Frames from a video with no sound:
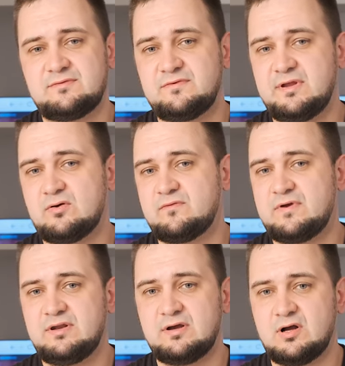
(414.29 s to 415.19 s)
free of
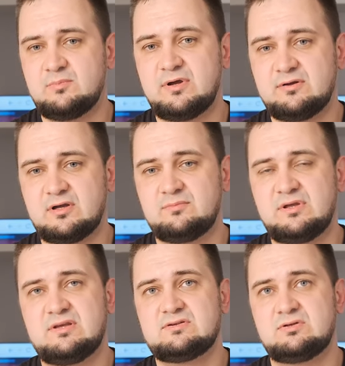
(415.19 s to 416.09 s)
any hum and can be
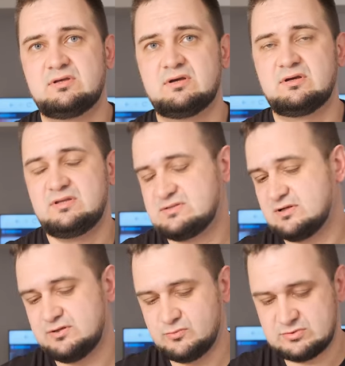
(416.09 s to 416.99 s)

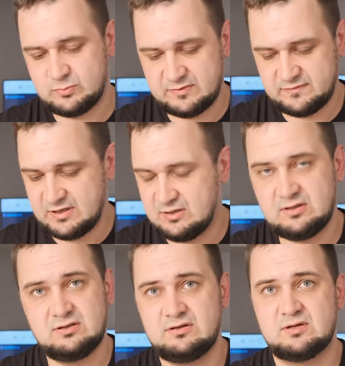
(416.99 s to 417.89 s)
easily used with
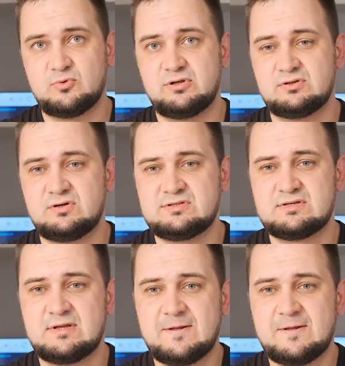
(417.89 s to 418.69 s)
any in-ear monitors